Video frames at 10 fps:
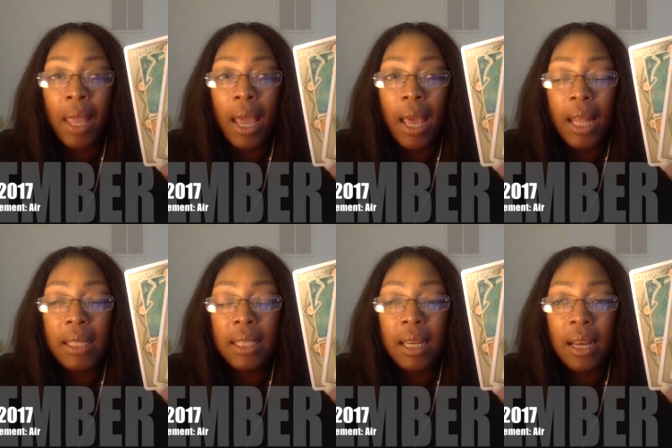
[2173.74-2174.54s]

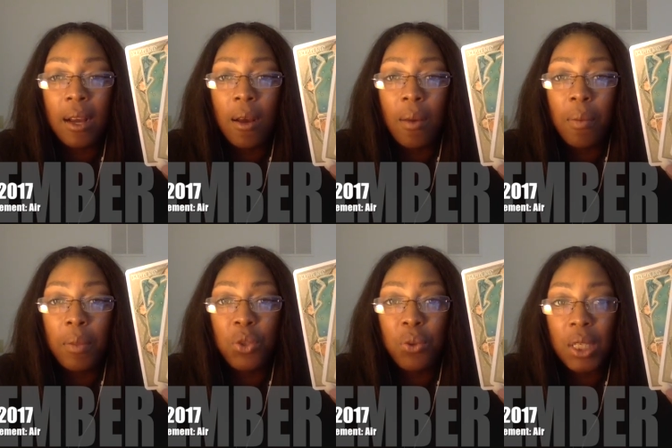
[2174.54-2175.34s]
and
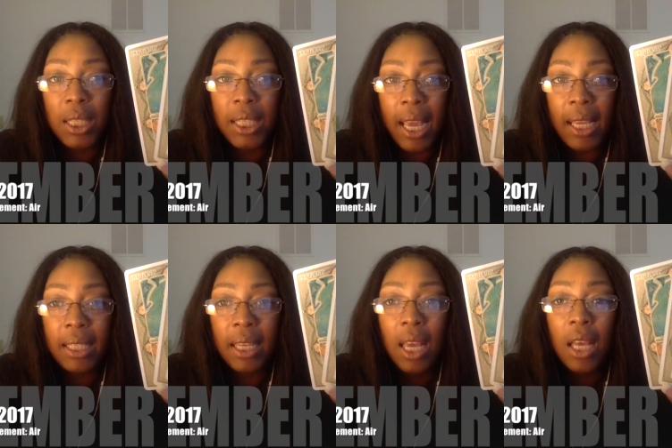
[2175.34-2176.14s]
through the
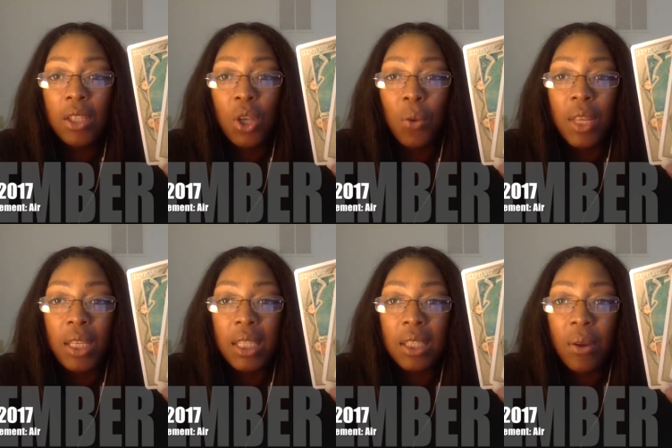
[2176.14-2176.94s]
days. So
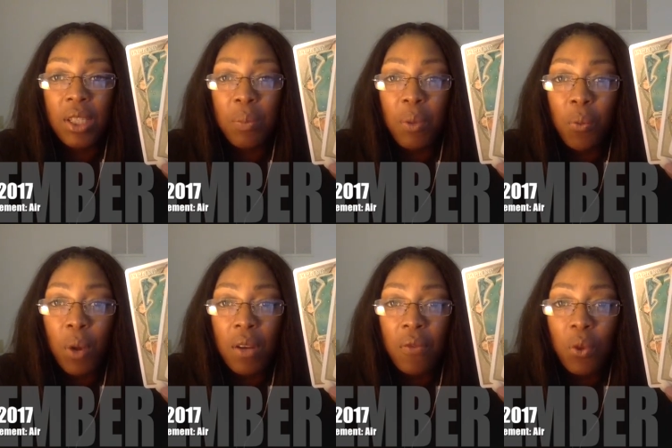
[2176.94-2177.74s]
this is going to be
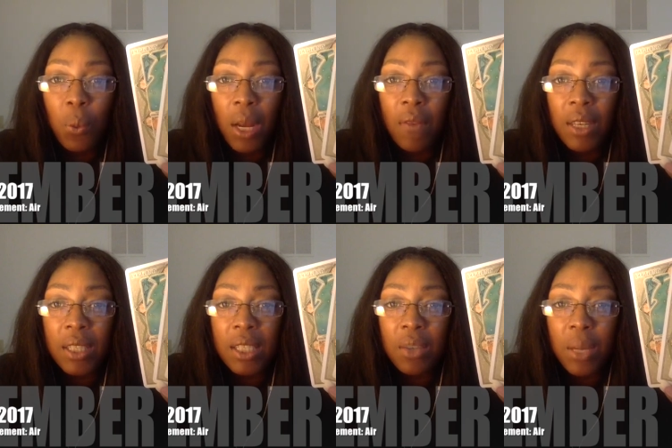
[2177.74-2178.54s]
wonderful, whatever the
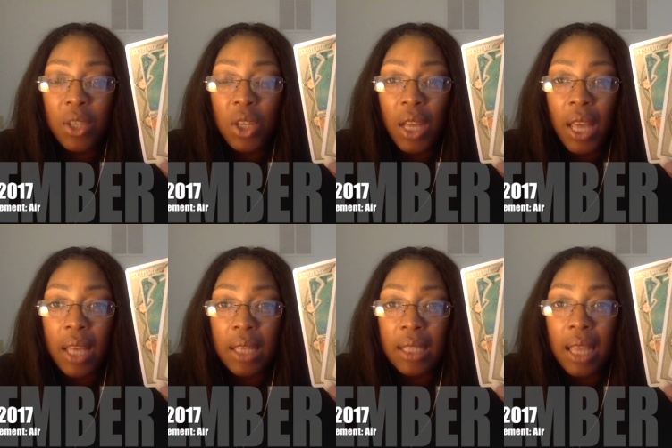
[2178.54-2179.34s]
situation
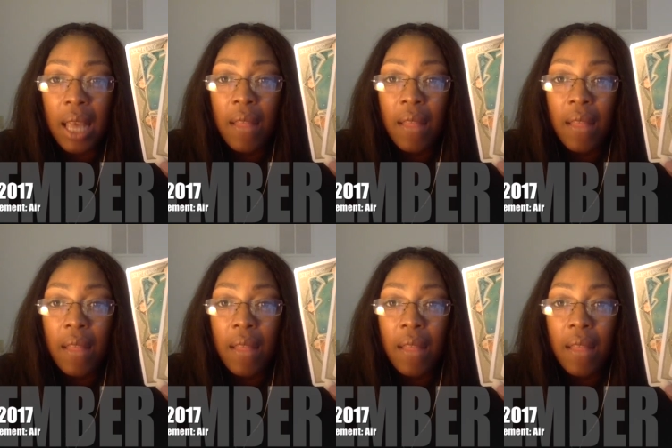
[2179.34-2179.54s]
is.